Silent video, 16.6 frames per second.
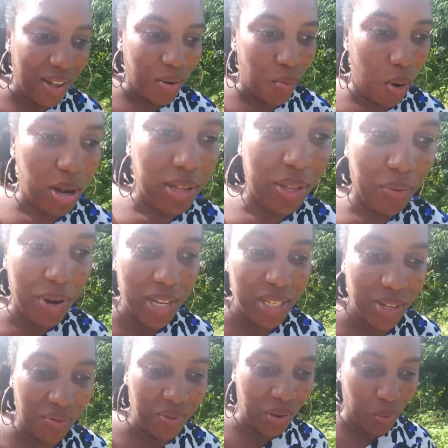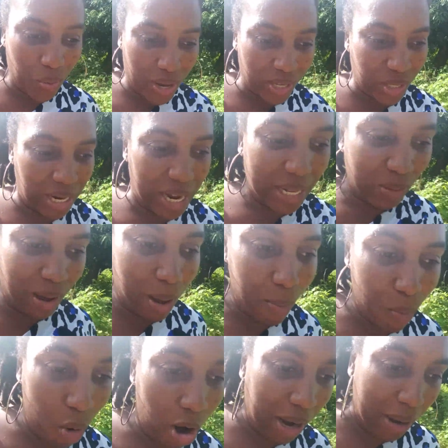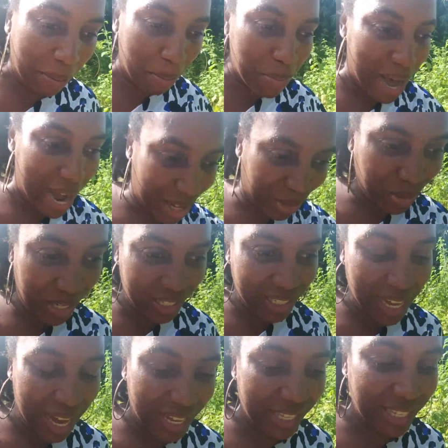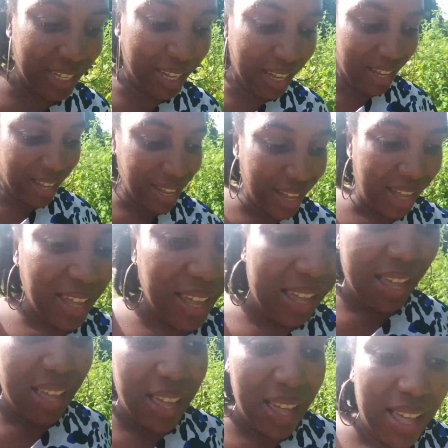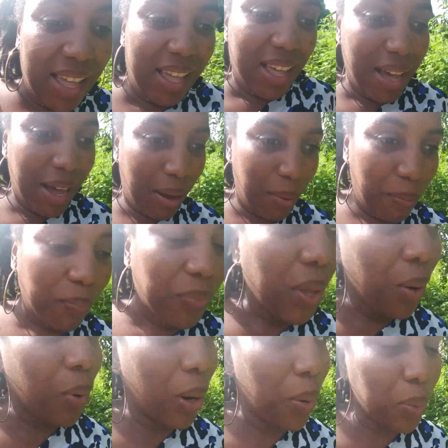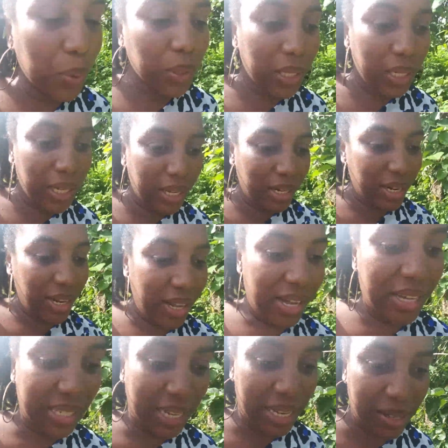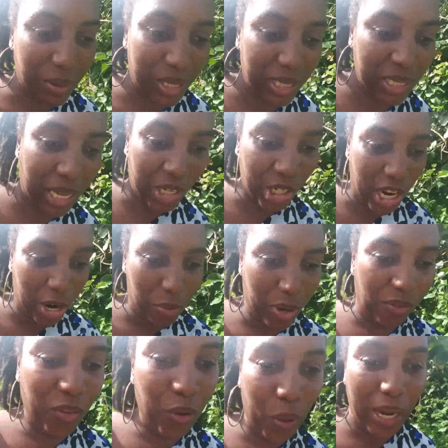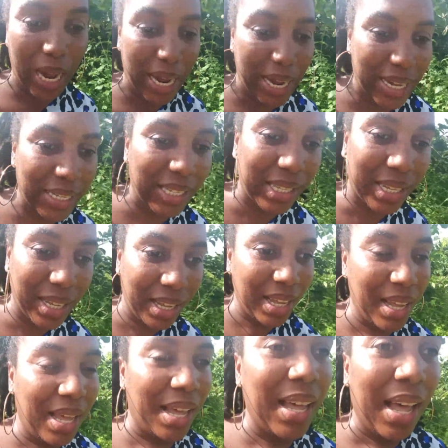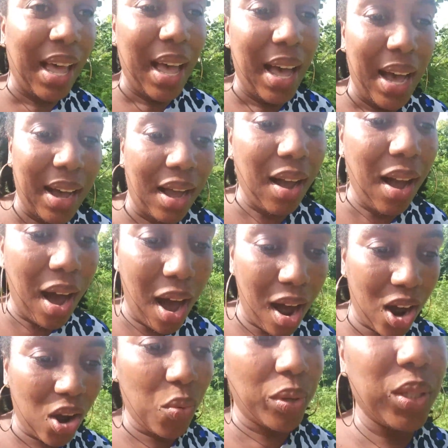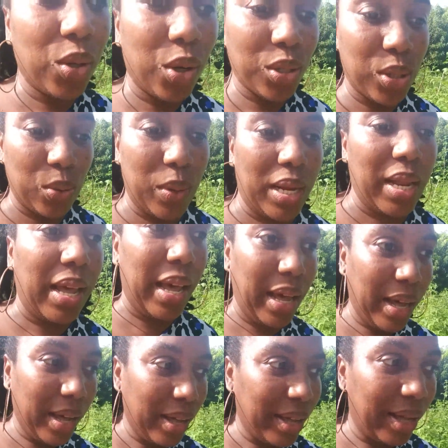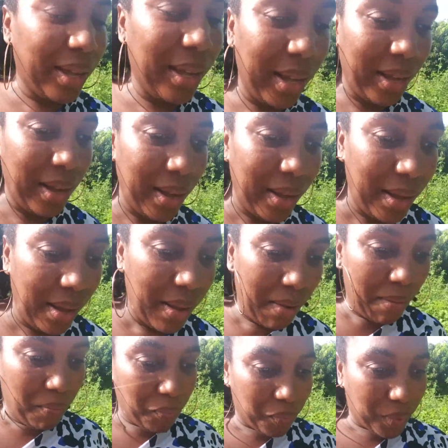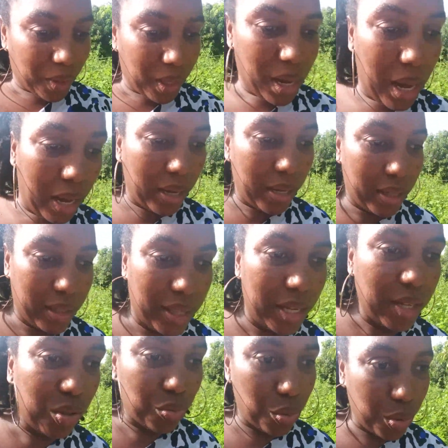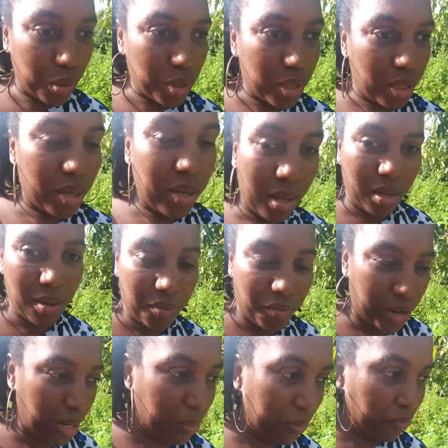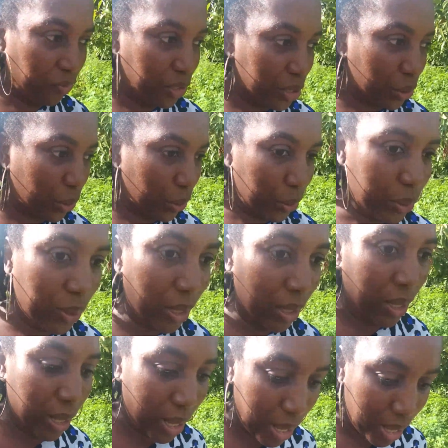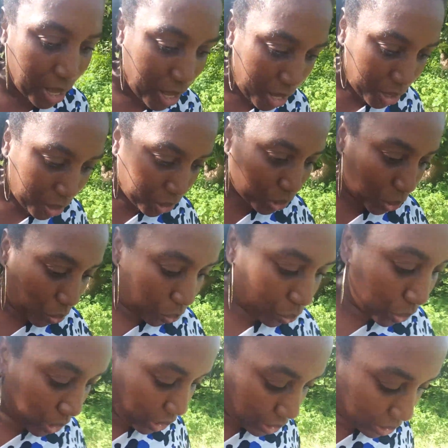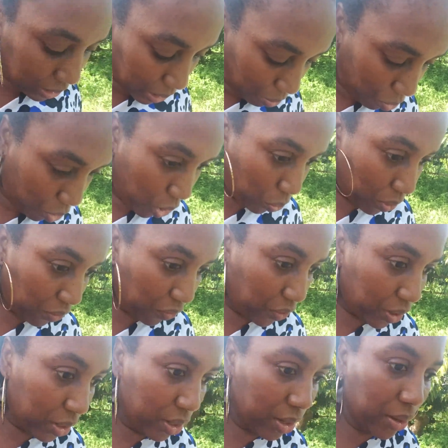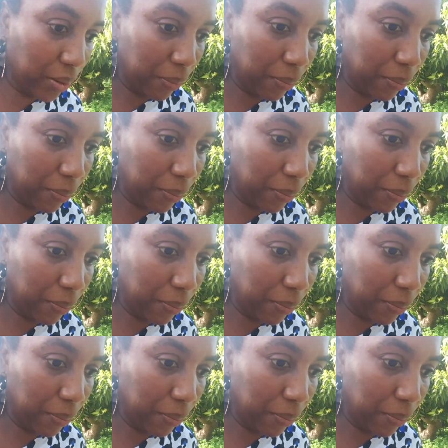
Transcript: walk the rest of the way. So that's why I'm walking back to the taxi. Um, what we need, as I was sharing with you guys, a car will not do it here uh, in these roads for them for school. So we need someone with a,